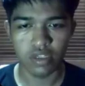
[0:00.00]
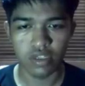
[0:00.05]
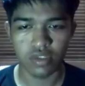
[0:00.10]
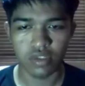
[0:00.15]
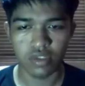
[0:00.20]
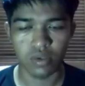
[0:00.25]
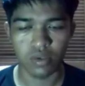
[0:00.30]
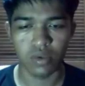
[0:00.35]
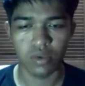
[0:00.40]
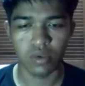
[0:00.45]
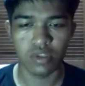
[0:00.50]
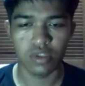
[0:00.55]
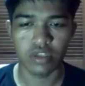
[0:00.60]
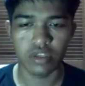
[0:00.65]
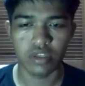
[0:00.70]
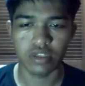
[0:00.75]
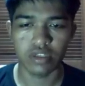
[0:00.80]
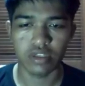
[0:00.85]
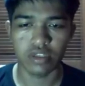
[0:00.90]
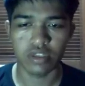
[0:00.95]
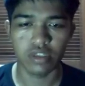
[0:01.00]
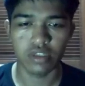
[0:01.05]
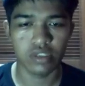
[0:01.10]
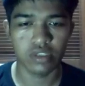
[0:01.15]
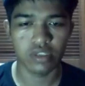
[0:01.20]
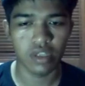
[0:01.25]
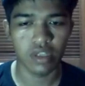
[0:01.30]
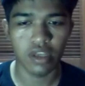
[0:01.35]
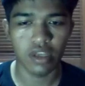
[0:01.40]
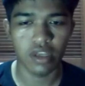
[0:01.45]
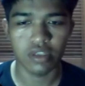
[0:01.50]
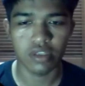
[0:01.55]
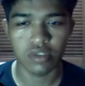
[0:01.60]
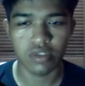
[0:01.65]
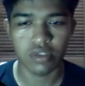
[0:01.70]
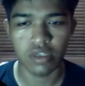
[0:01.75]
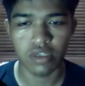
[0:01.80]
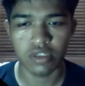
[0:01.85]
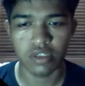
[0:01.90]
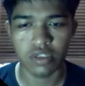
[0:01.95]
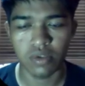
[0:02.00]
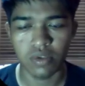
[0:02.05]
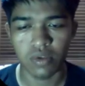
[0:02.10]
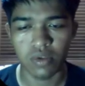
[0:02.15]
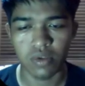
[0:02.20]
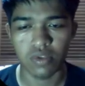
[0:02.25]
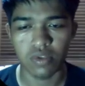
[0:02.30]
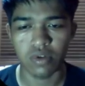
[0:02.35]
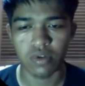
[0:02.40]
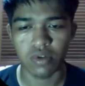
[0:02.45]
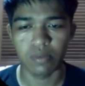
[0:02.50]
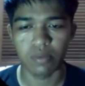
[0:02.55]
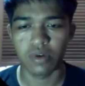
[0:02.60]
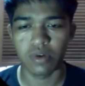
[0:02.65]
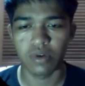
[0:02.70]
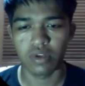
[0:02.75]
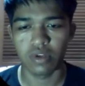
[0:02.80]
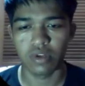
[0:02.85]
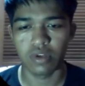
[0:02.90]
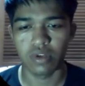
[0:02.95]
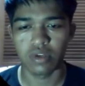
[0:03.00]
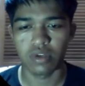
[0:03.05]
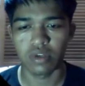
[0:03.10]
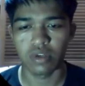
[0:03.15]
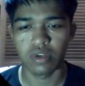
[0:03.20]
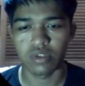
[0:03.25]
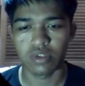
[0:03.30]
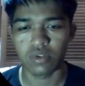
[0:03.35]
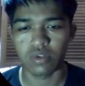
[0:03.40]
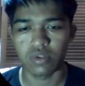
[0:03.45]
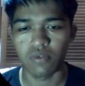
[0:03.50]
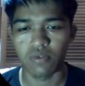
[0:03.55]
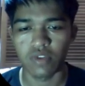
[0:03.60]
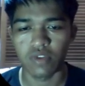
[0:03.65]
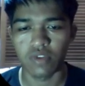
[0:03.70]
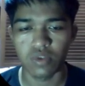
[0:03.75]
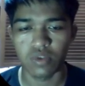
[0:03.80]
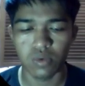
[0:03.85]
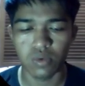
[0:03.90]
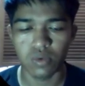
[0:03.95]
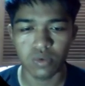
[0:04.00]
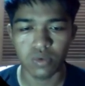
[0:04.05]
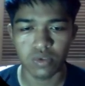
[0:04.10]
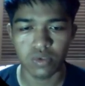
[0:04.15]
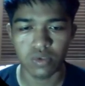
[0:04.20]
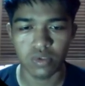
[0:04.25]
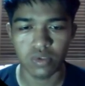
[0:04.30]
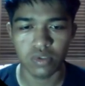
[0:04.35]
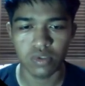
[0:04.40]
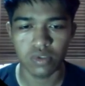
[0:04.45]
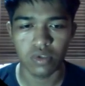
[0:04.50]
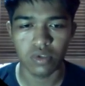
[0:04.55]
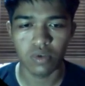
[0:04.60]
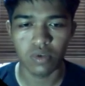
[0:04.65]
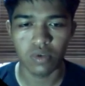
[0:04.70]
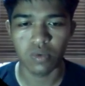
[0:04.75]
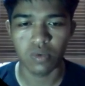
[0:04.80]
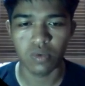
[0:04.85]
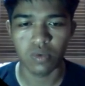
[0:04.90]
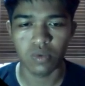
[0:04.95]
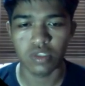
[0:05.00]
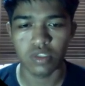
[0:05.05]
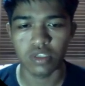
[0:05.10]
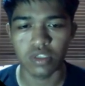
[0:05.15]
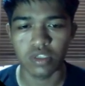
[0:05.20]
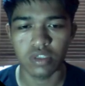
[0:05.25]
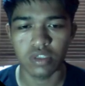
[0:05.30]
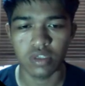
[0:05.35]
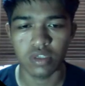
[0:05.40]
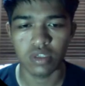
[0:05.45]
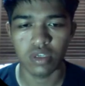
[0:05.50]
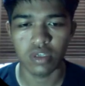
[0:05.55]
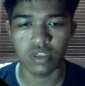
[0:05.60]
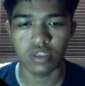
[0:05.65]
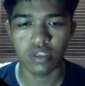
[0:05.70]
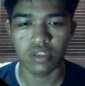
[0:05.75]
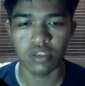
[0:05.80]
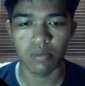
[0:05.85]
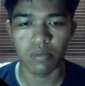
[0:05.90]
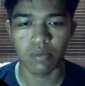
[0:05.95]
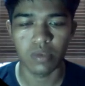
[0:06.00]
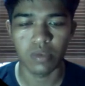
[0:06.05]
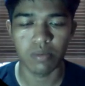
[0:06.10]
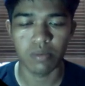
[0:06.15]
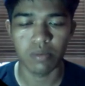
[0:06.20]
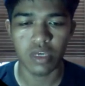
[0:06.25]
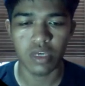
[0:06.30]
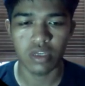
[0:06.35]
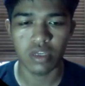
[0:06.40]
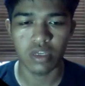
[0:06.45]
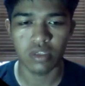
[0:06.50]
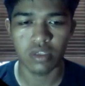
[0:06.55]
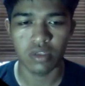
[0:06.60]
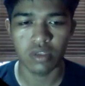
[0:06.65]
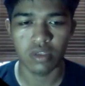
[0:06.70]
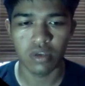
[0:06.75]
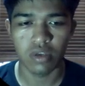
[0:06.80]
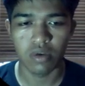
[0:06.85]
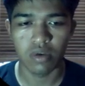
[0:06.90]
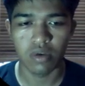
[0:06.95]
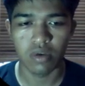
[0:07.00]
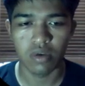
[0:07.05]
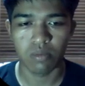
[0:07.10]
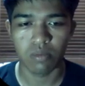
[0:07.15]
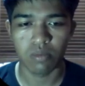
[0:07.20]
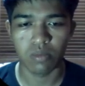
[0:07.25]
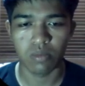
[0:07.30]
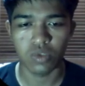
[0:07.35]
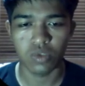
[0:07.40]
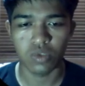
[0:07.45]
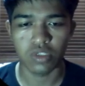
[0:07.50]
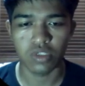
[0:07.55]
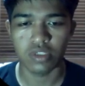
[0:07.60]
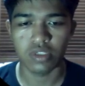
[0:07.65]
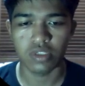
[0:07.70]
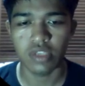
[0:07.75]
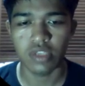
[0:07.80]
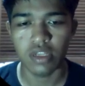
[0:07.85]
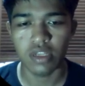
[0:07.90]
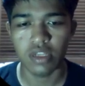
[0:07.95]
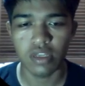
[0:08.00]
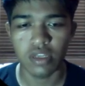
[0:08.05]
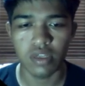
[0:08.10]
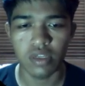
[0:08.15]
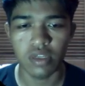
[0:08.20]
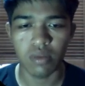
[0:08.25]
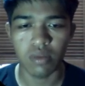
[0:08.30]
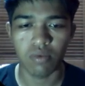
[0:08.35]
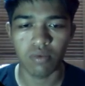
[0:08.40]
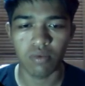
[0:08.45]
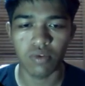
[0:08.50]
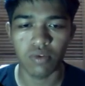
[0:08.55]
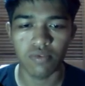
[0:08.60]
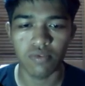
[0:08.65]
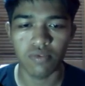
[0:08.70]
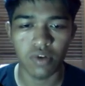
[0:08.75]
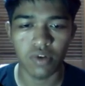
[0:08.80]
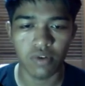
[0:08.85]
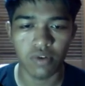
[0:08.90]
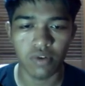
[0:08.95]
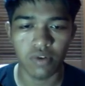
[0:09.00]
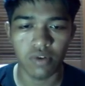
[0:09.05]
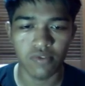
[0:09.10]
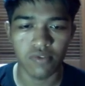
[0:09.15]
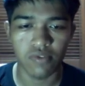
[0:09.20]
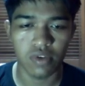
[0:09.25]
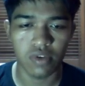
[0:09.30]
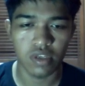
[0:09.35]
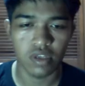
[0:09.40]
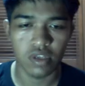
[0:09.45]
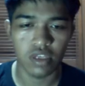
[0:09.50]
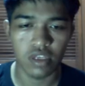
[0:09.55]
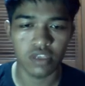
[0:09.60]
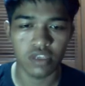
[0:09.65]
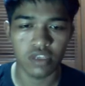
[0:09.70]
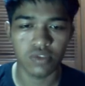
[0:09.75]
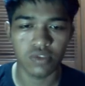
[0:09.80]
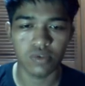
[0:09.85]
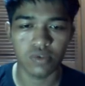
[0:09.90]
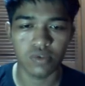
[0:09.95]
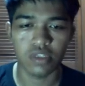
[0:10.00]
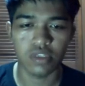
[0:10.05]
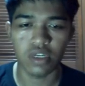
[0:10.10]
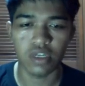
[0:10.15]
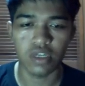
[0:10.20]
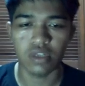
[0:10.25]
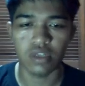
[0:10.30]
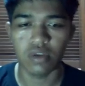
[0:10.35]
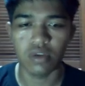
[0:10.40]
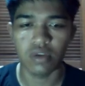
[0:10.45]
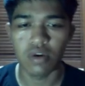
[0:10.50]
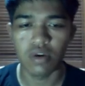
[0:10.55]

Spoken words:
So this slide is going to talk about the software tools, which is assembly mate, motion study, revolve, extrude cut,